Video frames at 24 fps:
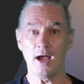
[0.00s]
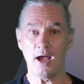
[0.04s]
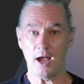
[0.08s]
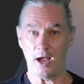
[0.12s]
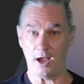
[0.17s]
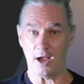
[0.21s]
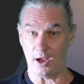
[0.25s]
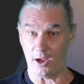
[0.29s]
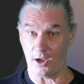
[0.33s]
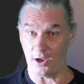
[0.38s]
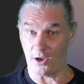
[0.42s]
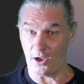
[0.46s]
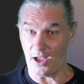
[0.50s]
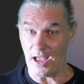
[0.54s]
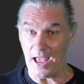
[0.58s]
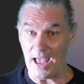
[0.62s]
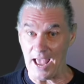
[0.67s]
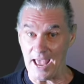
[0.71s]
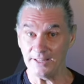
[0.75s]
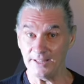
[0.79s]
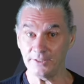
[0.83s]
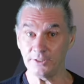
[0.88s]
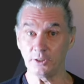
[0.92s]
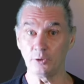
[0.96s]

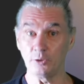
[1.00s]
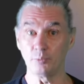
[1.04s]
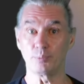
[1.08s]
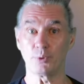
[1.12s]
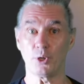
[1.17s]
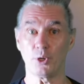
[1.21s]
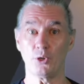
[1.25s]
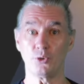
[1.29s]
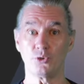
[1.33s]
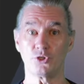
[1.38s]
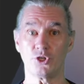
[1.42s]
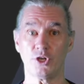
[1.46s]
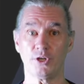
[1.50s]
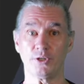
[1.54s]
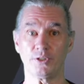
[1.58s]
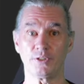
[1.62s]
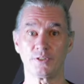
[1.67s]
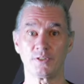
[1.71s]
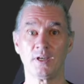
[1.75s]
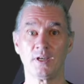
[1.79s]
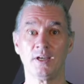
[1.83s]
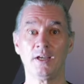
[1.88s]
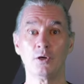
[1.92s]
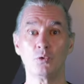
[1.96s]
handle
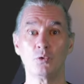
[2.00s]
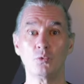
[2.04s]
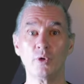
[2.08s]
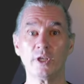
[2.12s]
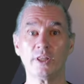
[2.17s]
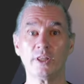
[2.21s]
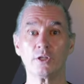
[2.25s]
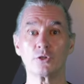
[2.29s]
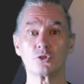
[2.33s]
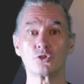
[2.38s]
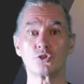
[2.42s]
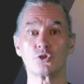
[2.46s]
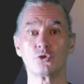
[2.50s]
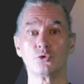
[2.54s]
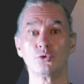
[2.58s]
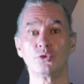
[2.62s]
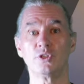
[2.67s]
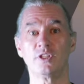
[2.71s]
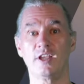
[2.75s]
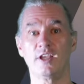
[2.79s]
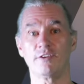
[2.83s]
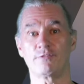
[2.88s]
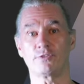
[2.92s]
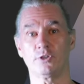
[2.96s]
projects with the two
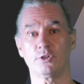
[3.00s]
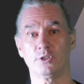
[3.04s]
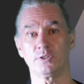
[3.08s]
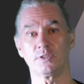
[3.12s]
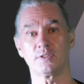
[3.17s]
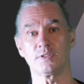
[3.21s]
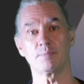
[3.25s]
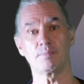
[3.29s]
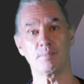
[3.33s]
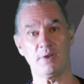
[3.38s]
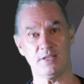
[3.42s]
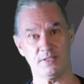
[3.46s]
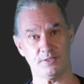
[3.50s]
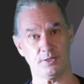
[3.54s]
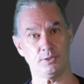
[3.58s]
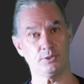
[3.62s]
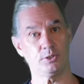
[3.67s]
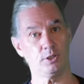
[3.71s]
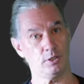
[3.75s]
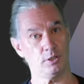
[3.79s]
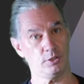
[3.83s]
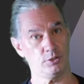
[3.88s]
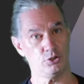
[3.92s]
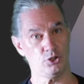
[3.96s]
different
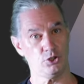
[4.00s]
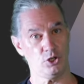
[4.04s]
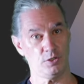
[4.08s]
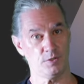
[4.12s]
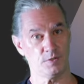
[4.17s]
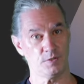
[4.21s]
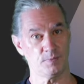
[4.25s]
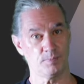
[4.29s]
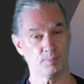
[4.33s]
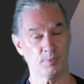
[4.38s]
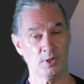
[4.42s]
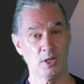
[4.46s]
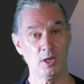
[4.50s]
methodologies.